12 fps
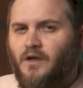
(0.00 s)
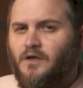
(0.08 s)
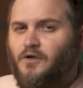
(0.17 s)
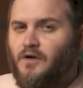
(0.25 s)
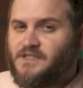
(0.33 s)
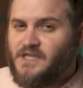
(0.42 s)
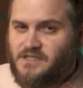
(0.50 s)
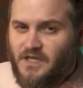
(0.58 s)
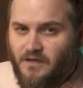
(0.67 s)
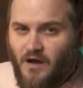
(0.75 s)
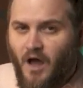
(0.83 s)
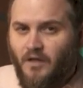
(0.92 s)
your
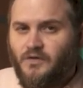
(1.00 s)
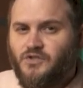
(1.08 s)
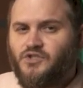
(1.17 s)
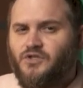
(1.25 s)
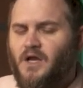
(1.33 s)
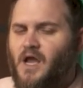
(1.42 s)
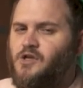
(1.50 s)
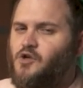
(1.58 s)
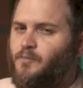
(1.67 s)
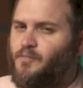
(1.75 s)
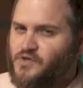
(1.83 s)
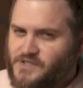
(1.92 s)
existing knowledge, and
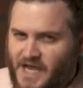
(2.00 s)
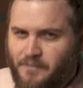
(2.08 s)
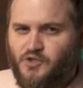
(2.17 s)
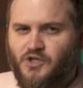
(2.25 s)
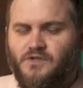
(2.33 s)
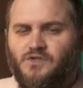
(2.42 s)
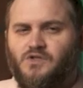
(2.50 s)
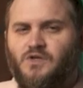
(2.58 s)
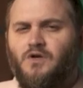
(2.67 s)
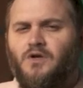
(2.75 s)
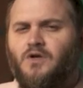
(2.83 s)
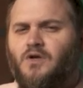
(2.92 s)
your perceptions,
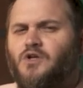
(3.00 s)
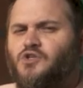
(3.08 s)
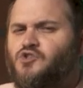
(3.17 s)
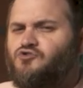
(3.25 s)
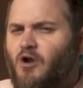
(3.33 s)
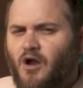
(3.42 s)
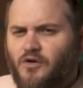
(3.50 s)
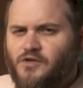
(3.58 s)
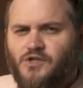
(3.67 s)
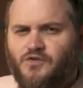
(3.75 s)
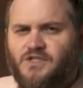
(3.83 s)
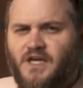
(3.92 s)
stronger
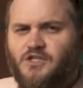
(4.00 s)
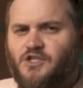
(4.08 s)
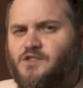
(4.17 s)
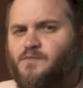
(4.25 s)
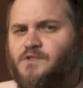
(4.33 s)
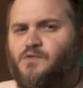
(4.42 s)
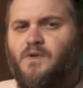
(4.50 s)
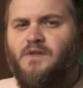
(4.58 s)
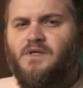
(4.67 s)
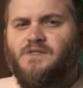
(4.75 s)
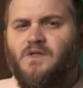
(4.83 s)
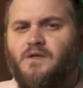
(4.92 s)
associations between
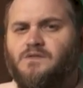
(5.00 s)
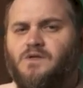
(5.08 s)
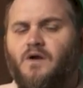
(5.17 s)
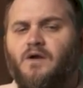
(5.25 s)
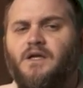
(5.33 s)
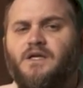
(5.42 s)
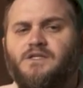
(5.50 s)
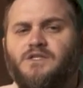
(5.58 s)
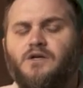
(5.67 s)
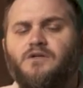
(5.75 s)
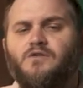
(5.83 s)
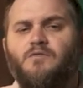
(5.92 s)
these things are
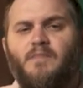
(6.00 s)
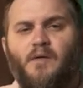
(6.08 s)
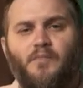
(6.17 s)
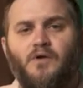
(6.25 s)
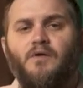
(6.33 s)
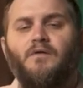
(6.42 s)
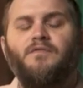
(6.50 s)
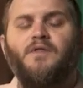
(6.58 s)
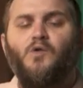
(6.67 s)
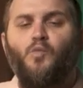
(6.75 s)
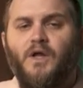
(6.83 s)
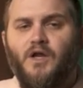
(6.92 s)
easier to remember
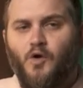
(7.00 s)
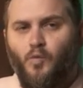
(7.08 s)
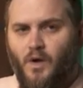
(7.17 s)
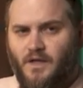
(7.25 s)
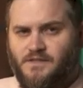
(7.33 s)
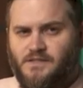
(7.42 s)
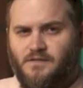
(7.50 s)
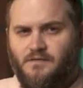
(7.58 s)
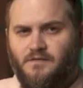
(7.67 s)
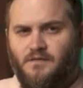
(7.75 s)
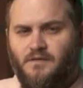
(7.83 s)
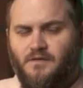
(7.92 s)
than weaker ones.
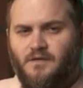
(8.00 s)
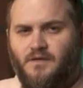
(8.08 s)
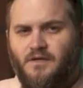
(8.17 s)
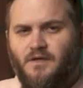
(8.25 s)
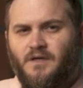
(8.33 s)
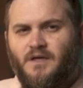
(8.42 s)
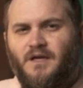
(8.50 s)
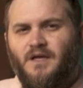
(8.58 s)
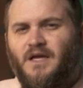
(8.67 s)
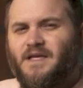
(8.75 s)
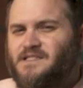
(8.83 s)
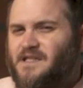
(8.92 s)

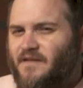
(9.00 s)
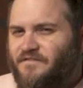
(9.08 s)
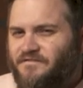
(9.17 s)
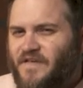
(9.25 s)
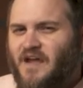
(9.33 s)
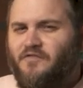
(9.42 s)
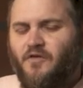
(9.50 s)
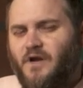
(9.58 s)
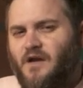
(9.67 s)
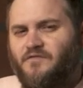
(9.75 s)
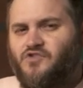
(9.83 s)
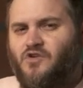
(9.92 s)
It's that
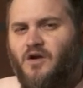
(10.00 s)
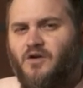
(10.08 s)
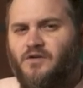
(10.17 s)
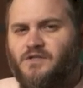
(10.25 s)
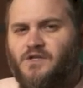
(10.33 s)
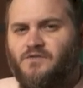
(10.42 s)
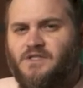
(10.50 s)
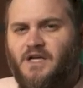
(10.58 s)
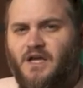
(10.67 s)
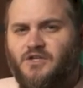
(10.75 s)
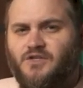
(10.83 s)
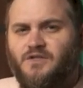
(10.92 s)
favoring of stronger
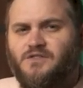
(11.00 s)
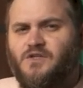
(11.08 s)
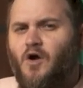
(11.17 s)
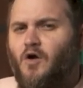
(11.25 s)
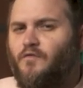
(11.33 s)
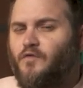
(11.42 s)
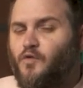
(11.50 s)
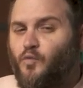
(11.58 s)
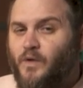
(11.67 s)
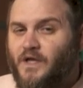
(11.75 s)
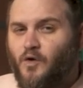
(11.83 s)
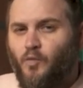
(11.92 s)
associations over the
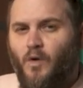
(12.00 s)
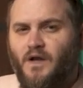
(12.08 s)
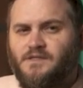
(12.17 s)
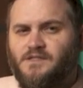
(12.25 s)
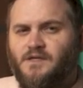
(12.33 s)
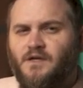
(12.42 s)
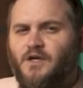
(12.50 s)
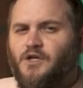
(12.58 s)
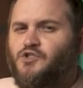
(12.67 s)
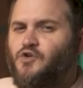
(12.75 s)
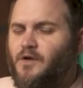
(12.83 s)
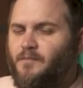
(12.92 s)
weaker ones
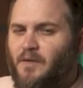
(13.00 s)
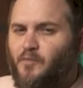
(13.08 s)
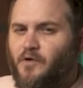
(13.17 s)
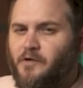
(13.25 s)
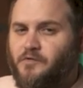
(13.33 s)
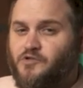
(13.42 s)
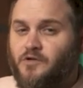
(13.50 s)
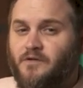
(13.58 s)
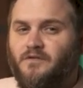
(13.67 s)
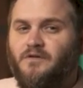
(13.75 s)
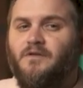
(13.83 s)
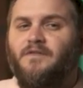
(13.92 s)
during memory
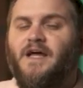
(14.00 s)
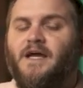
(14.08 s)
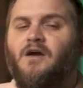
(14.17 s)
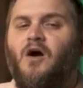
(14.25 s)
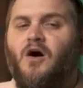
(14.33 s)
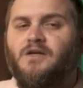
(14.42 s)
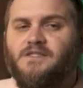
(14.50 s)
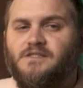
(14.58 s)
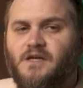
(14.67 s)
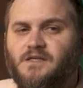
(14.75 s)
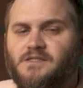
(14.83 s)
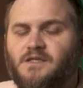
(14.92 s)
retrieval that causes
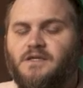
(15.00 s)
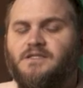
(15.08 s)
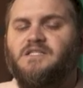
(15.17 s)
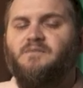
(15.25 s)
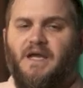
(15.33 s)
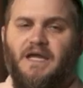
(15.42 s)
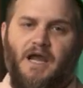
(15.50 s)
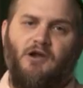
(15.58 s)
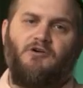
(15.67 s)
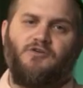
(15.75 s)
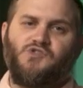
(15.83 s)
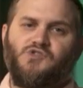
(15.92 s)
us to make
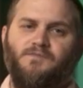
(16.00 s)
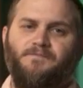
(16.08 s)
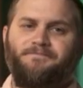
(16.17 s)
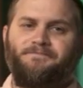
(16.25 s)
errors.